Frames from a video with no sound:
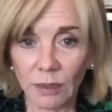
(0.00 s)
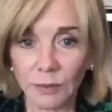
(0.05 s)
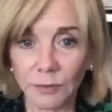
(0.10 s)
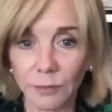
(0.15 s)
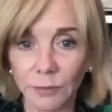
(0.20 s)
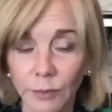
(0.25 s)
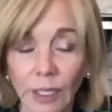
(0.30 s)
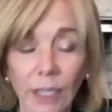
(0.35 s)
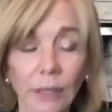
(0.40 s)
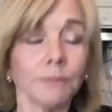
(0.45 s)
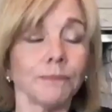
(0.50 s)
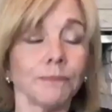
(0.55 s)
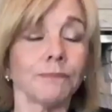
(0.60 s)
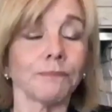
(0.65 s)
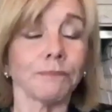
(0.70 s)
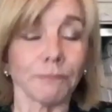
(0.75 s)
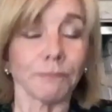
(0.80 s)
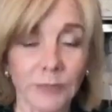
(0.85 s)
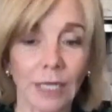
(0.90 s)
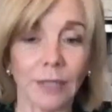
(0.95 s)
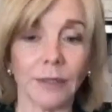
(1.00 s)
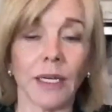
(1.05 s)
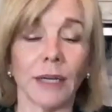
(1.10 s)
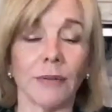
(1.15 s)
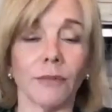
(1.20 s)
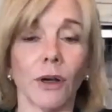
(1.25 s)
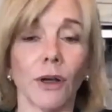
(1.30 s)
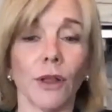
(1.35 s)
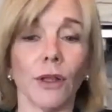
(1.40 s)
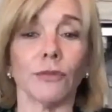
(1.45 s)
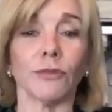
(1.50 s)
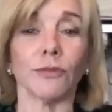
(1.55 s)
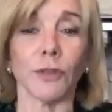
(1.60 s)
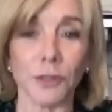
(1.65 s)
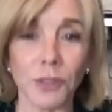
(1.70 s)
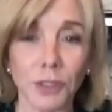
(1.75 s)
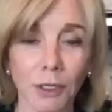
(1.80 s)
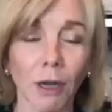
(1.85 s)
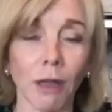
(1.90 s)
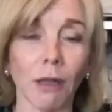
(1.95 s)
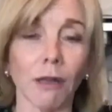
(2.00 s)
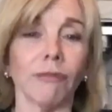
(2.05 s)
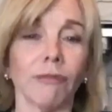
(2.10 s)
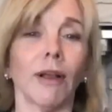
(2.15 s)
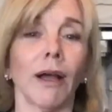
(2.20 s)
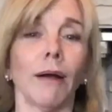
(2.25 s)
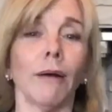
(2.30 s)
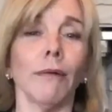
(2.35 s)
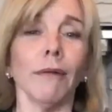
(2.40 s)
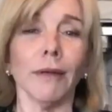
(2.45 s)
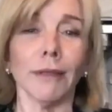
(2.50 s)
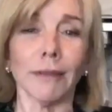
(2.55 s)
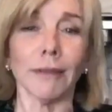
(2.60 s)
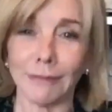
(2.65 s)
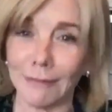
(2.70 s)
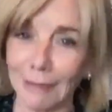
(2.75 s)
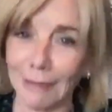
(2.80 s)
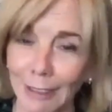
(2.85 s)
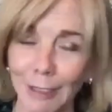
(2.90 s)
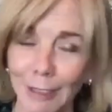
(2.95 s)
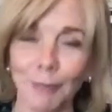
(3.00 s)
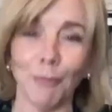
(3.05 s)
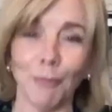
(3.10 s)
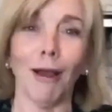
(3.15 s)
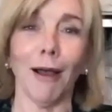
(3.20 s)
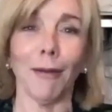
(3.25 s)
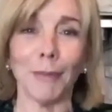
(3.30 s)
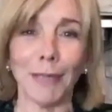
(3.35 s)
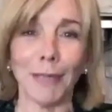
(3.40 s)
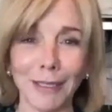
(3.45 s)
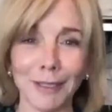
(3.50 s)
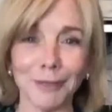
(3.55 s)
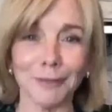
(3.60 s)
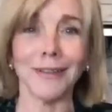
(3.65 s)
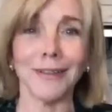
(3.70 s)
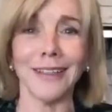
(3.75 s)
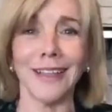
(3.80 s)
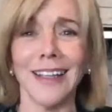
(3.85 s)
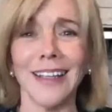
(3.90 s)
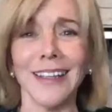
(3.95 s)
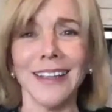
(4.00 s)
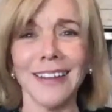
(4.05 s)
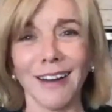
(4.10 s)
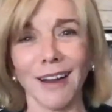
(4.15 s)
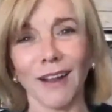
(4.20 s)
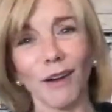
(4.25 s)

Well, now you have all the frozen cauliflower and edamame you need, I